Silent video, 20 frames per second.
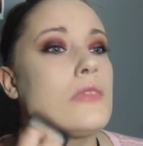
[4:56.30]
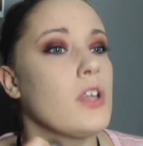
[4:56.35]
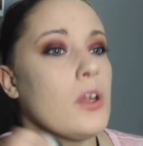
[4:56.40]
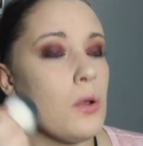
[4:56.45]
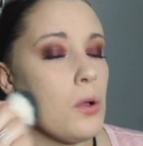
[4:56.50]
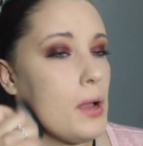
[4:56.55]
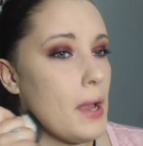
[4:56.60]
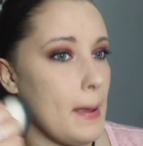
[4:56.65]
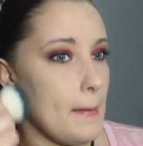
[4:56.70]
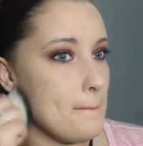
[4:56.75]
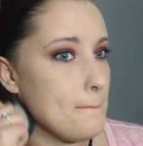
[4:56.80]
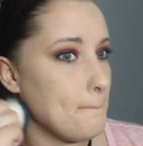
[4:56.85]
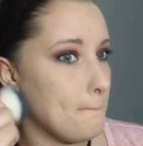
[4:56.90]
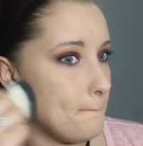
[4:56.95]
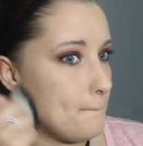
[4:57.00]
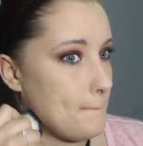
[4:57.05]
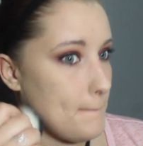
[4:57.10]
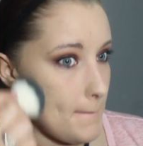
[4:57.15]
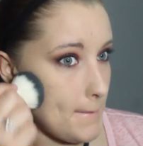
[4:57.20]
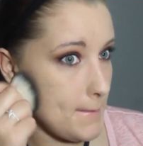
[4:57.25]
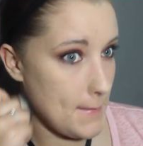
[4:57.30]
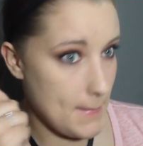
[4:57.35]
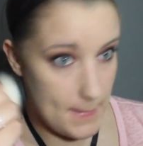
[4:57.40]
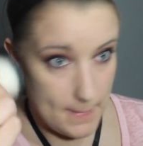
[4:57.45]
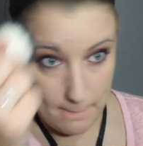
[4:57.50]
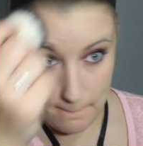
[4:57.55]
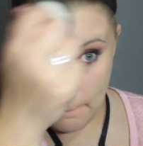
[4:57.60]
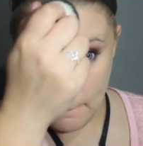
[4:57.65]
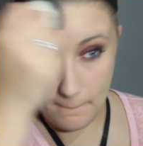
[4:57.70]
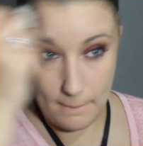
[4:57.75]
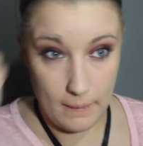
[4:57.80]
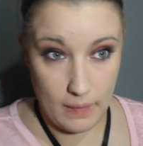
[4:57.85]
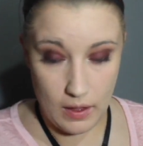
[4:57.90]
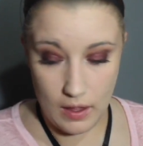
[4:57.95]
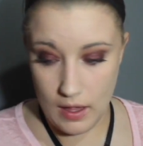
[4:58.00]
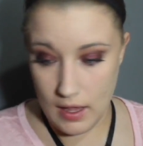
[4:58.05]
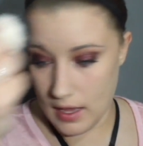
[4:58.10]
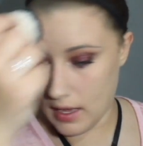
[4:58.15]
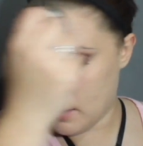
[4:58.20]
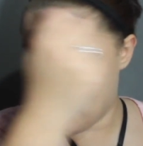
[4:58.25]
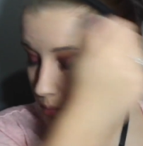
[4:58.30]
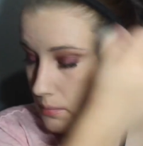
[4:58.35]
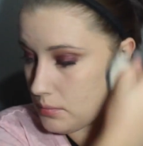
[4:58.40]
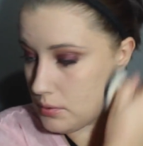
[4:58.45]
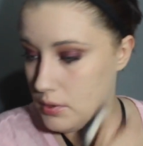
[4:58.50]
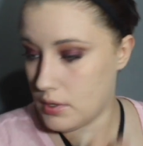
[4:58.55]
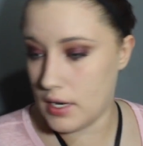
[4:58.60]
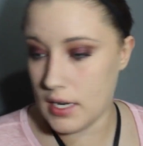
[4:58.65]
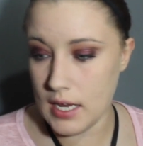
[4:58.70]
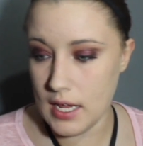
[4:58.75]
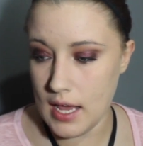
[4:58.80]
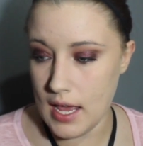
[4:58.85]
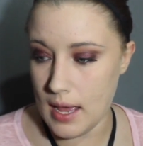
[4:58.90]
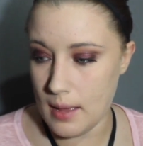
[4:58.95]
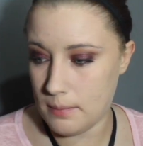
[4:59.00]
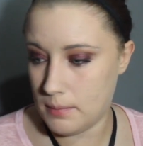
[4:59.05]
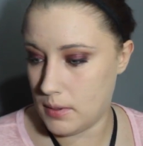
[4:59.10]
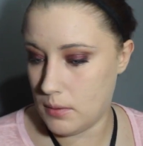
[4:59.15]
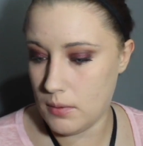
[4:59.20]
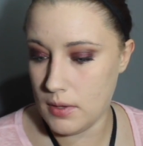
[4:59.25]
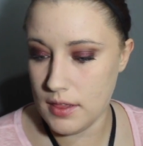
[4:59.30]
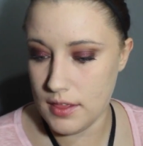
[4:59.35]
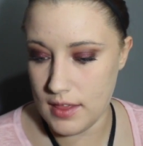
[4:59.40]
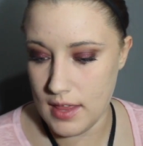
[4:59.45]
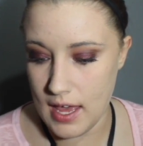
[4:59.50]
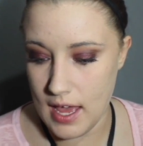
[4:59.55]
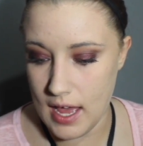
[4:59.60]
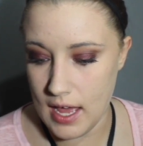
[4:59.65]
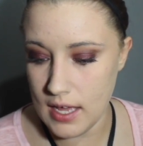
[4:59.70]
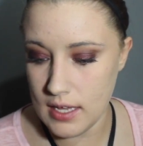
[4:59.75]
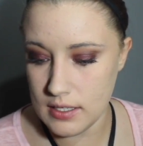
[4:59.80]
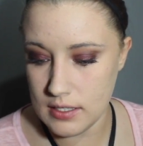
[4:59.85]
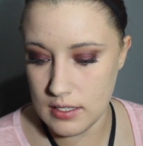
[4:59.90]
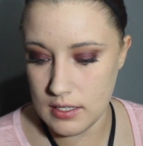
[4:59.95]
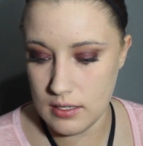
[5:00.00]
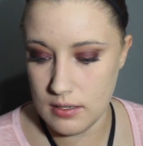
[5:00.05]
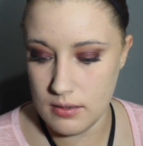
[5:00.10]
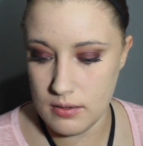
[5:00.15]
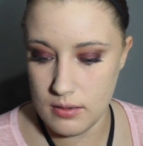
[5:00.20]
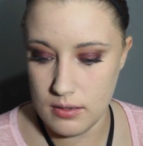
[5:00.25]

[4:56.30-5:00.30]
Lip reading: okay. I'm pretty happy with that.